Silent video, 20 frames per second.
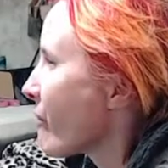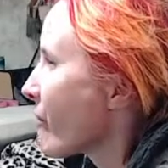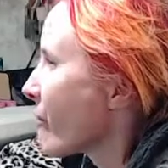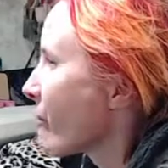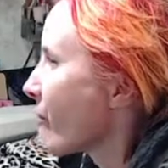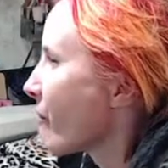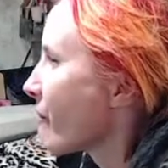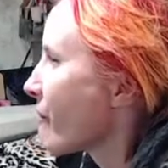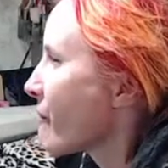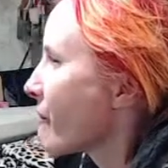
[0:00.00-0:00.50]

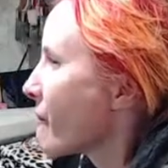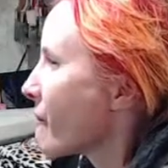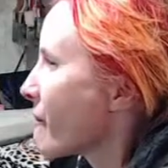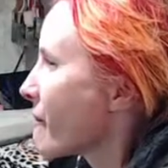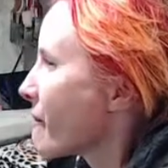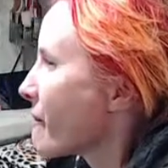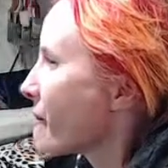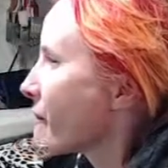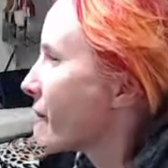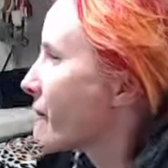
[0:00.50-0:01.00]
but I was
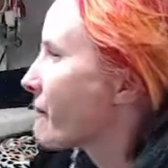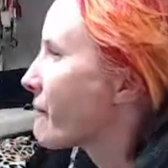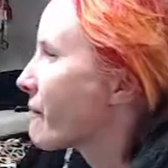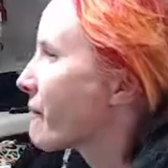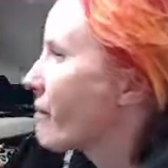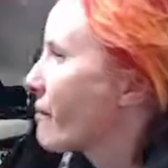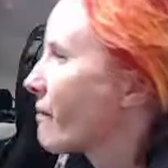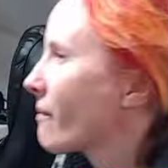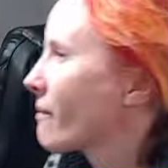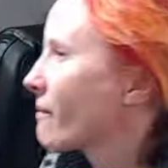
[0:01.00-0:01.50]
working
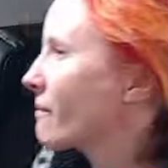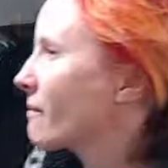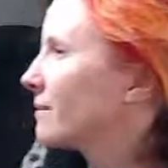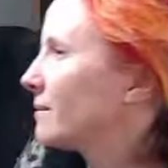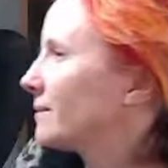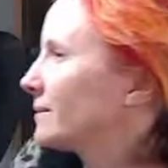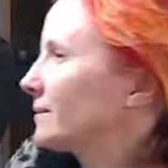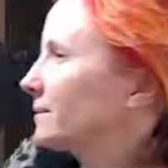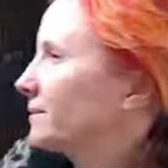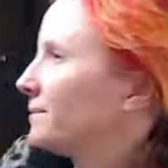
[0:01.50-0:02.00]
second
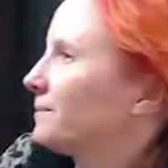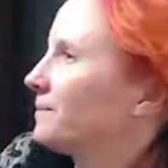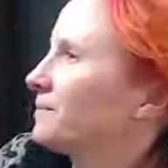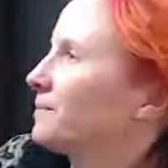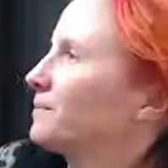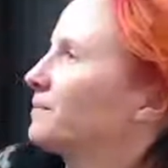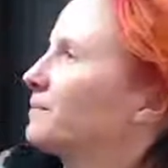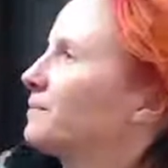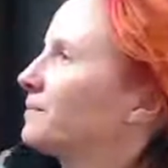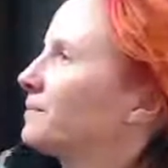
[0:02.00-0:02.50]
shift, so it
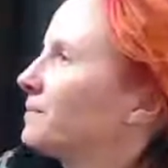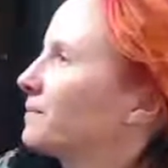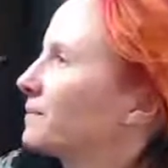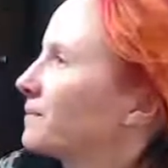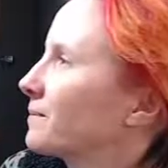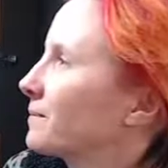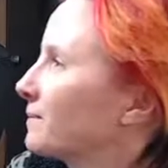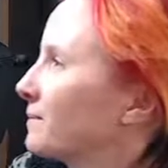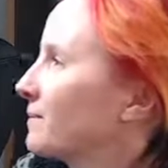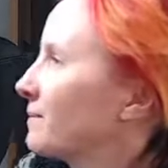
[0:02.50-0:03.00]
was
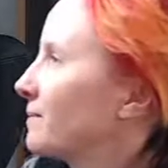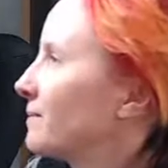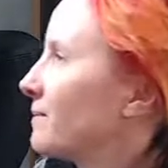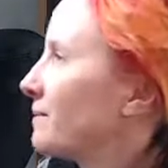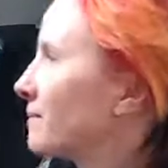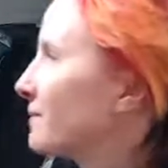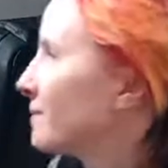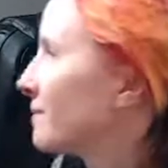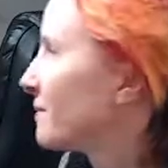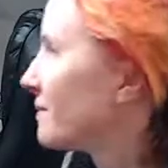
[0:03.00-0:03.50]
damn
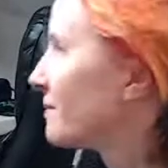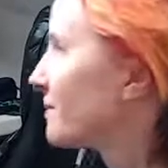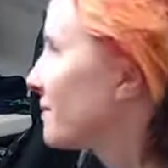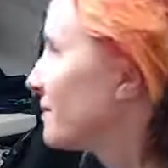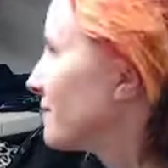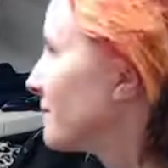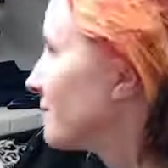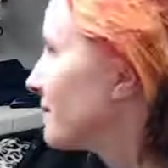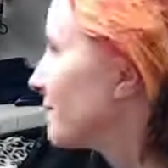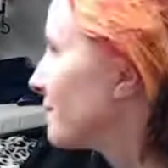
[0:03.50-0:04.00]
impossible to
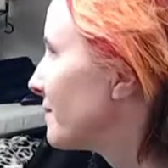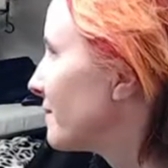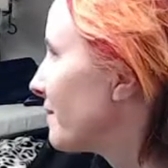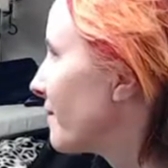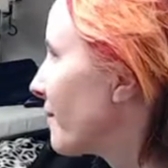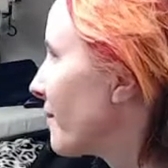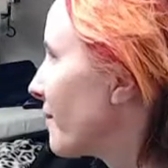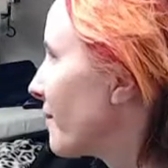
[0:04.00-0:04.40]
see it.